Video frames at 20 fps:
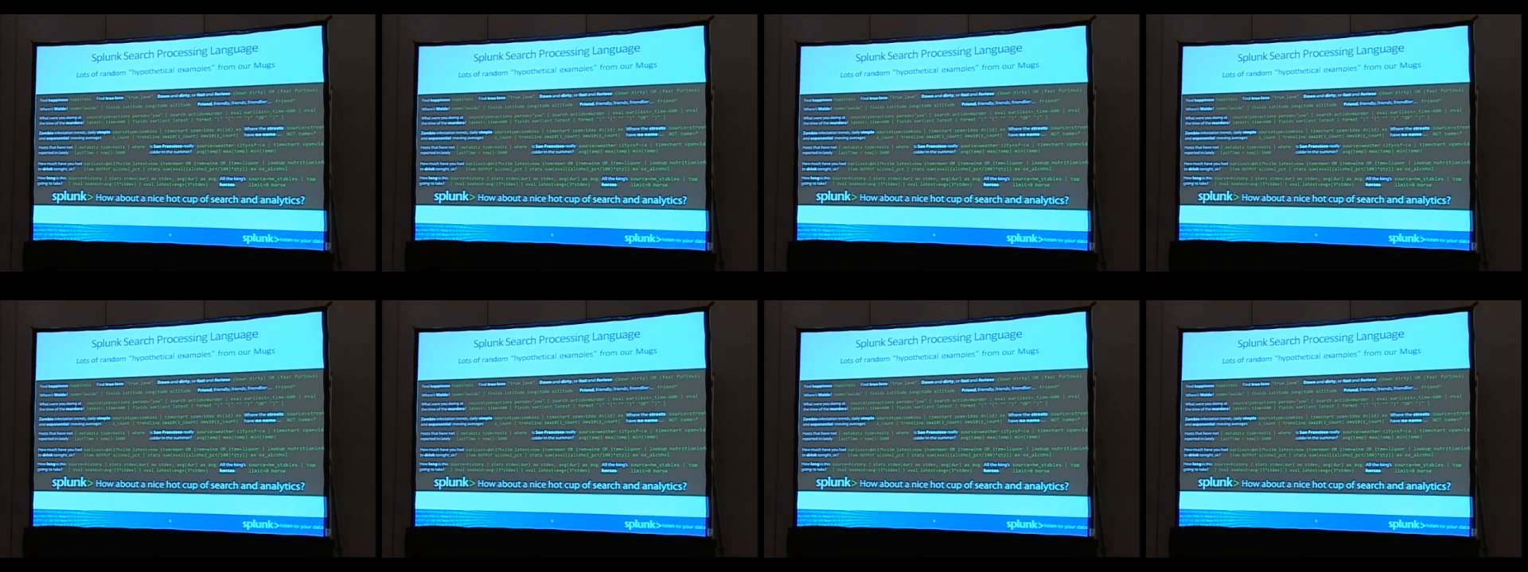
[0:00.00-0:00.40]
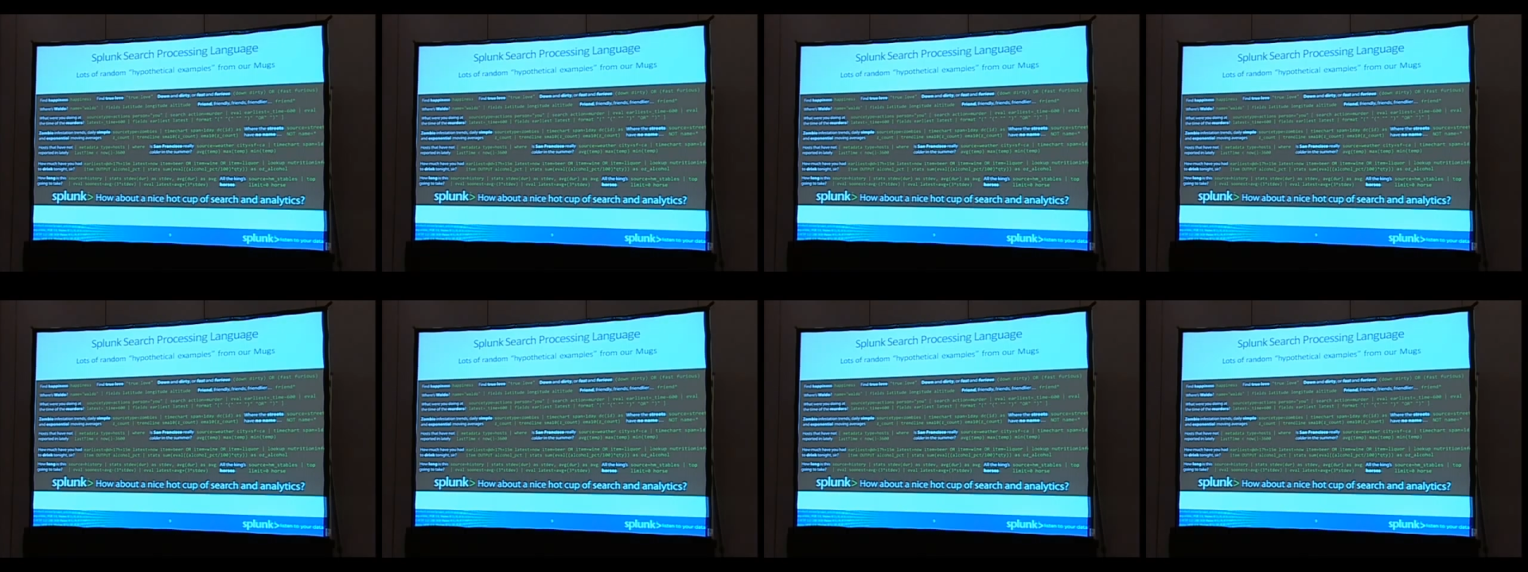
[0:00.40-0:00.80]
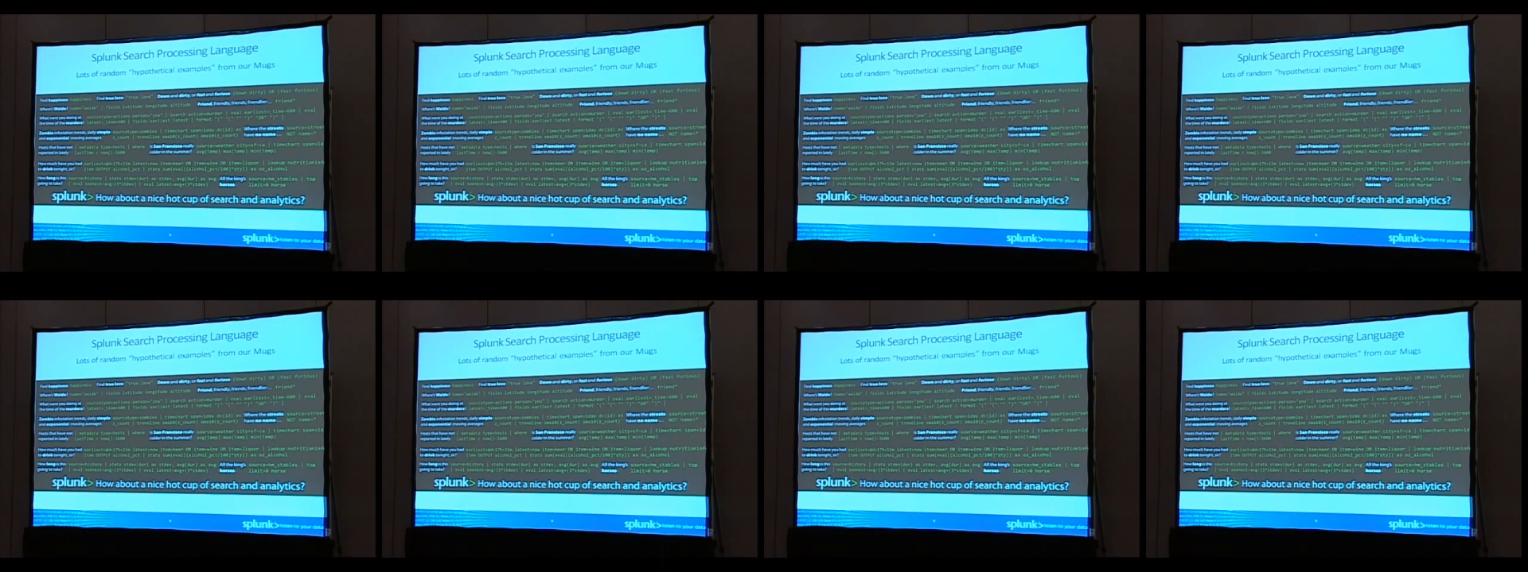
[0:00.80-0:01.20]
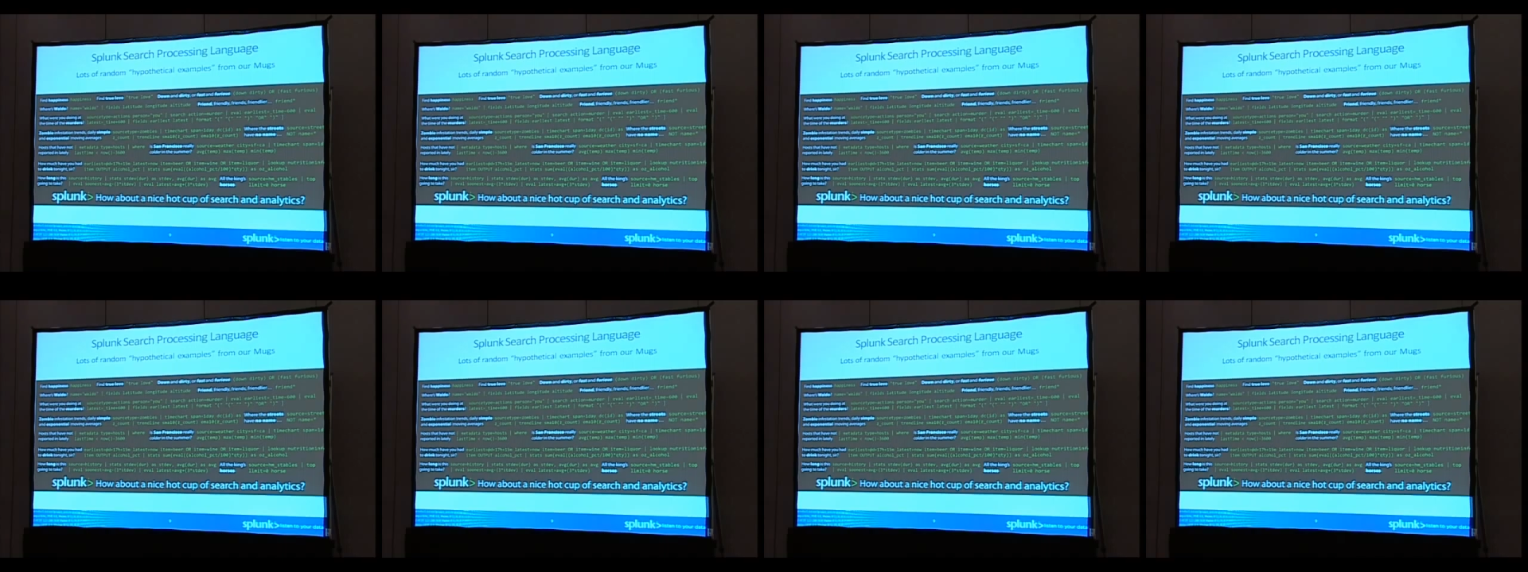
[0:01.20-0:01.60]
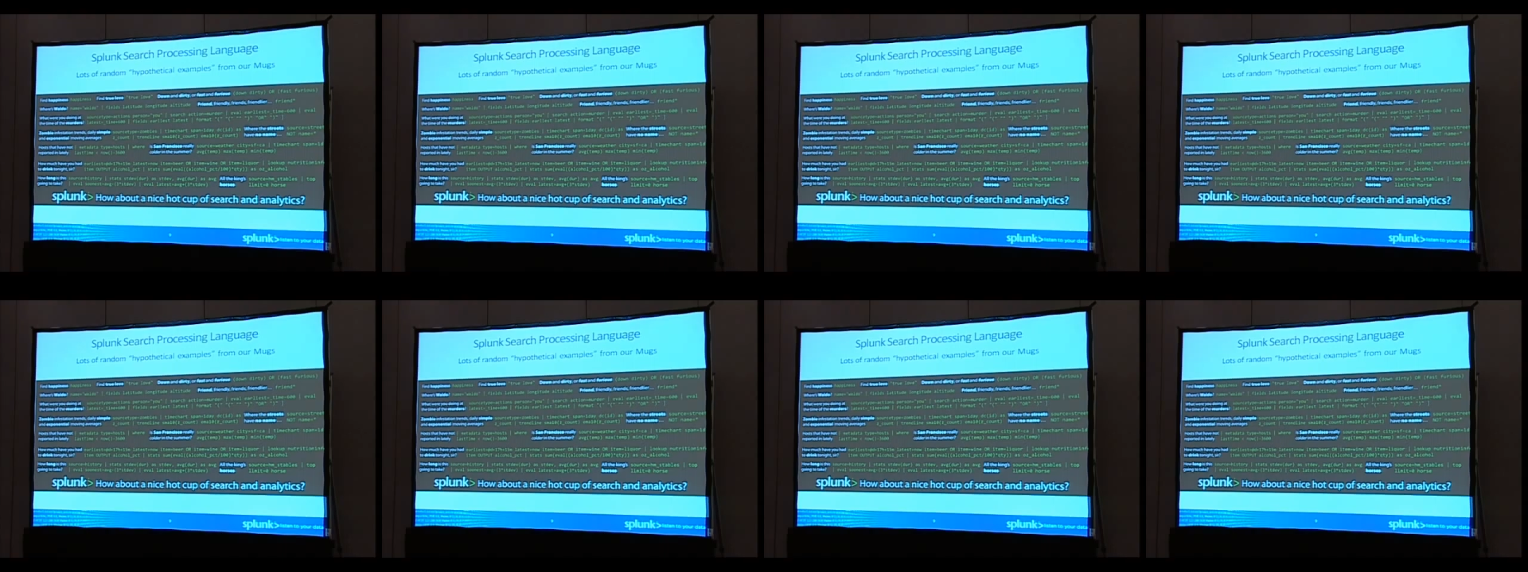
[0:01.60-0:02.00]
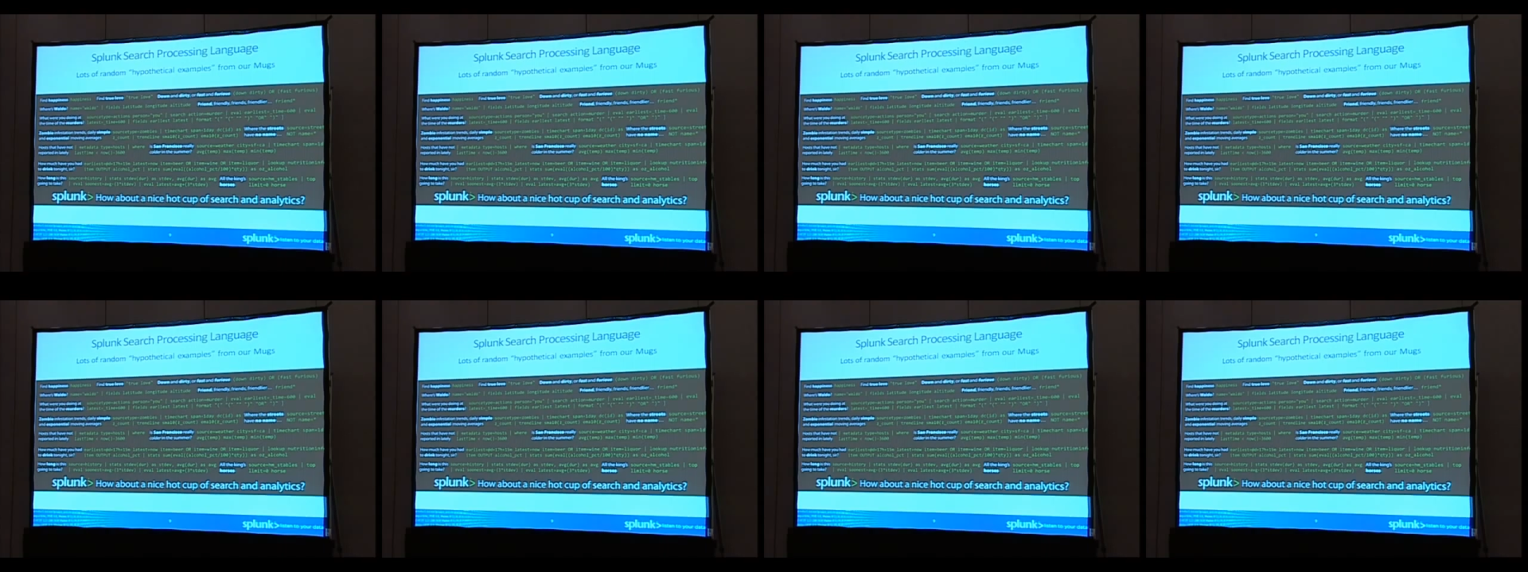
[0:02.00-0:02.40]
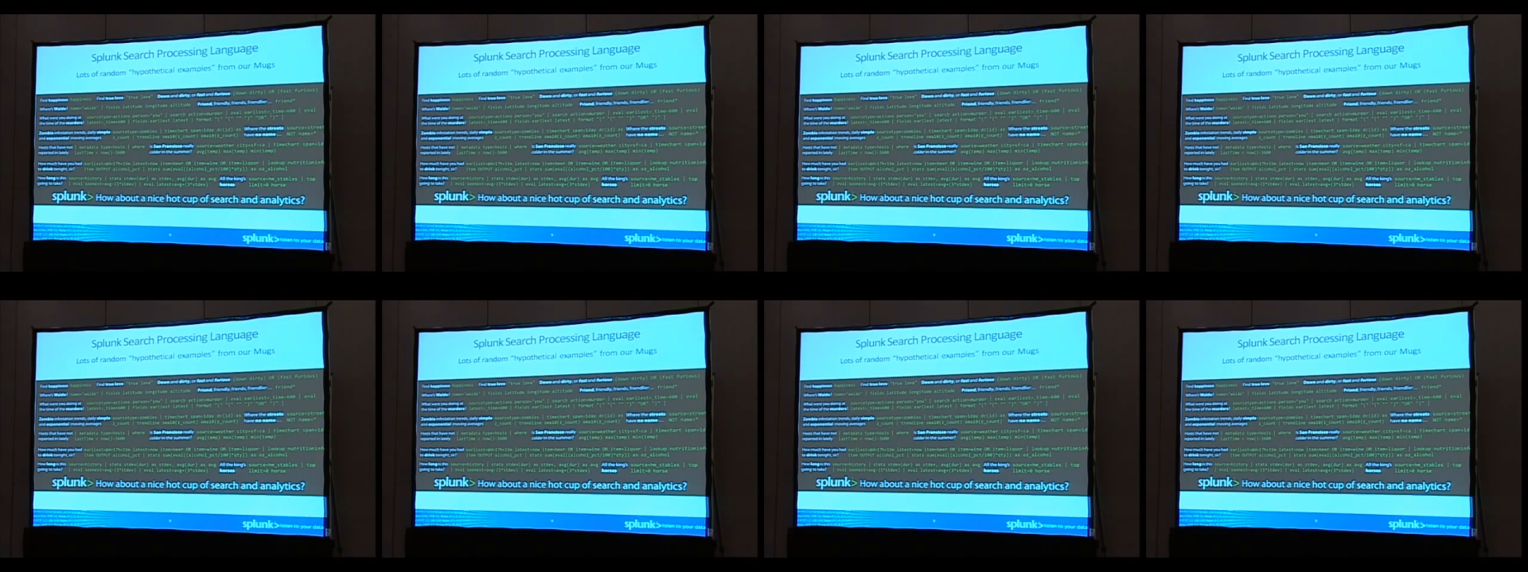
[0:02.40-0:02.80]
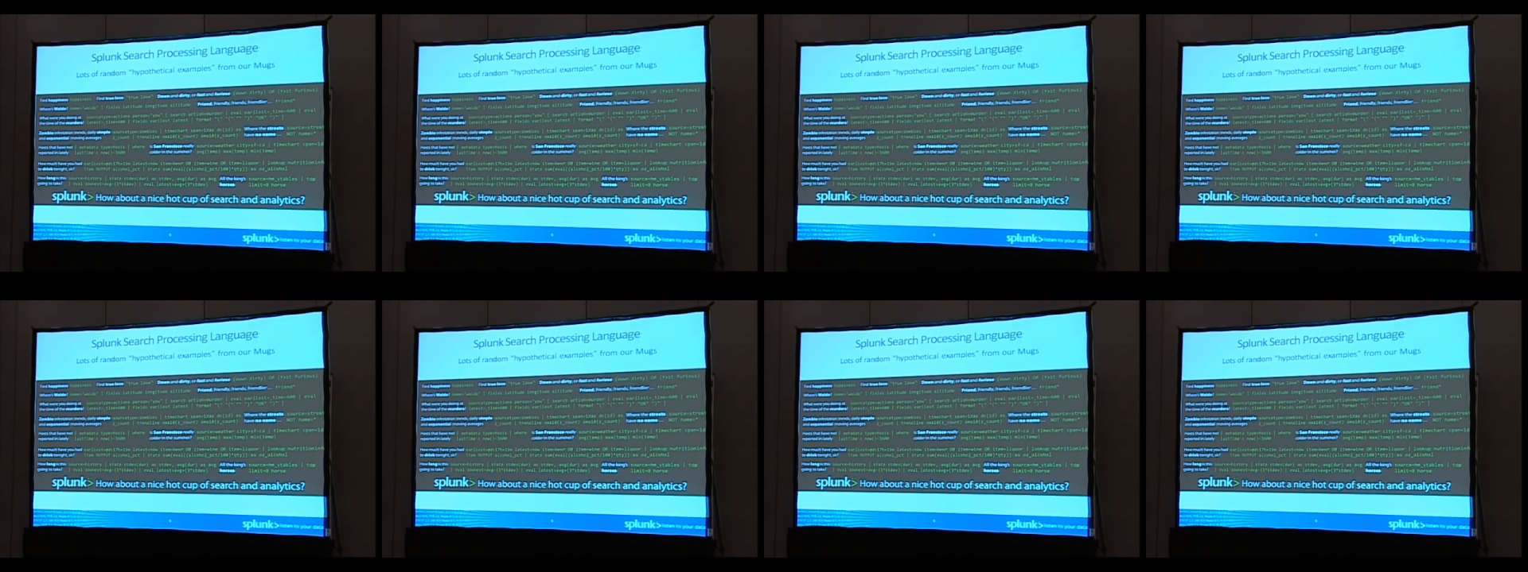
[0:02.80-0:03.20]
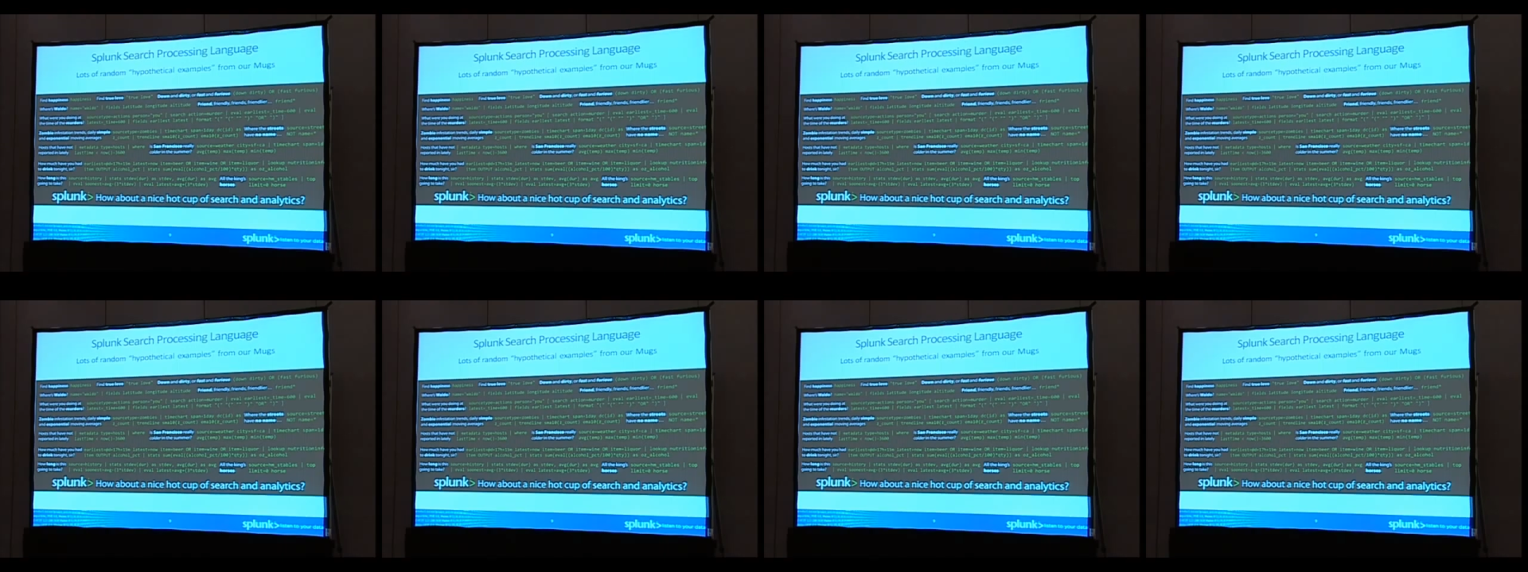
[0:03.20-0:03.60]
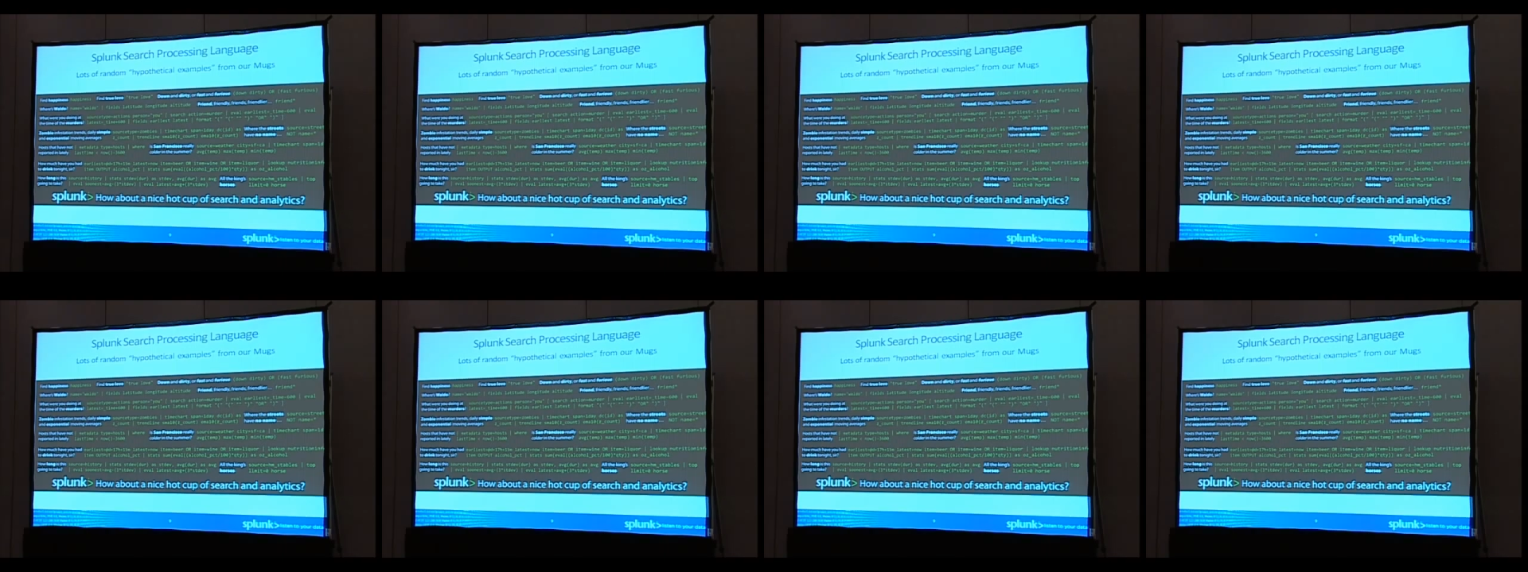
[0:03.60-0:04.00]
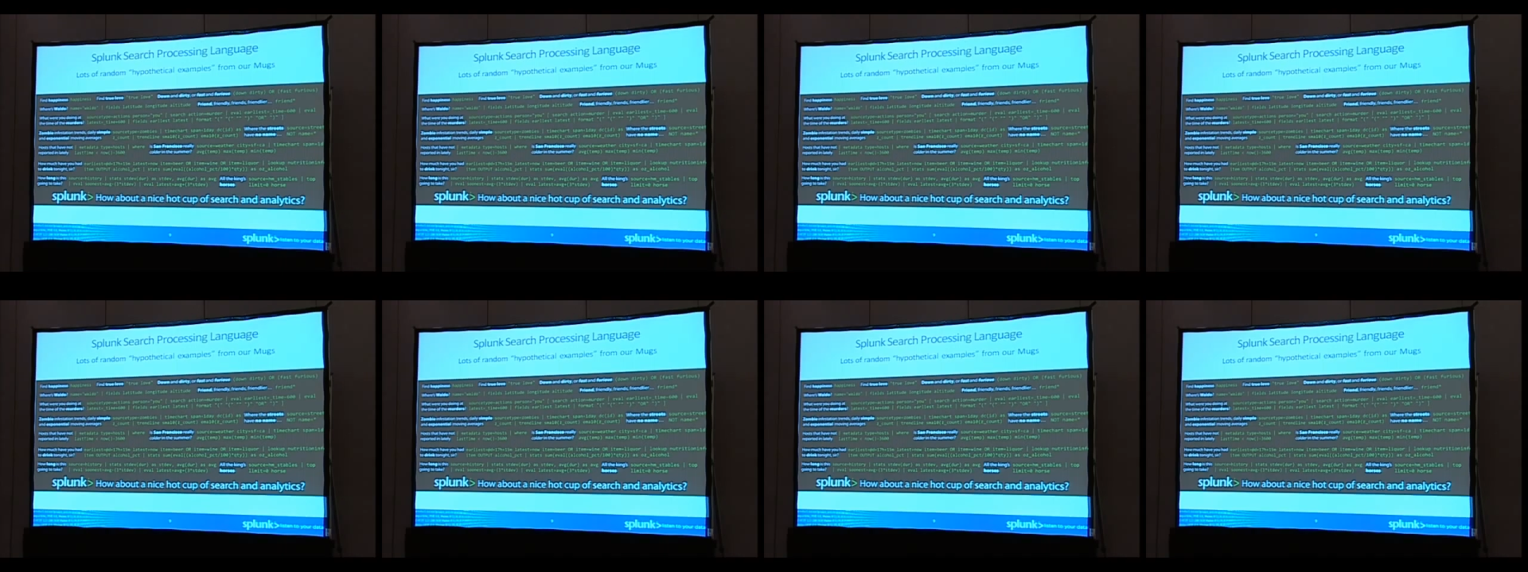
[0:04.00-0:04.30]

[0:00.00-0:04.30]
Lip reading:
No face is visible, so there are no lips to read.